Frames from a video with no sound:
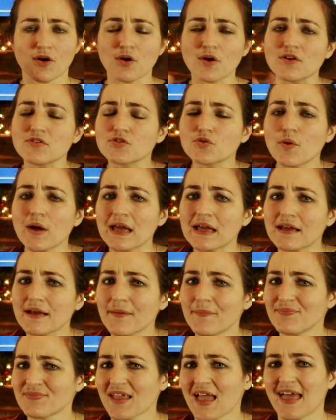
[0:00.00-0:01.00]

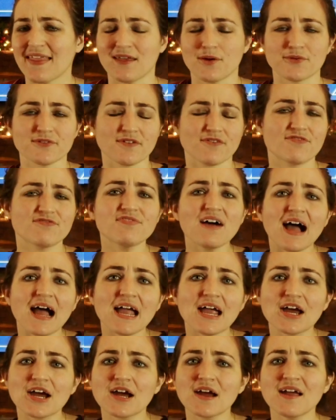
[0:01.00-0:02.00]
earthquake, and there was a
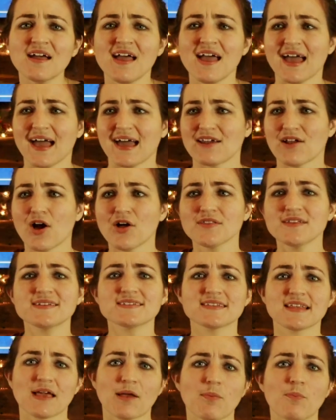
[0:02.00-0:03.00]
fire, and all
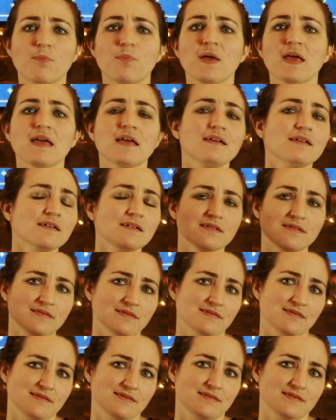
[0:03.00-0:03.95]
these big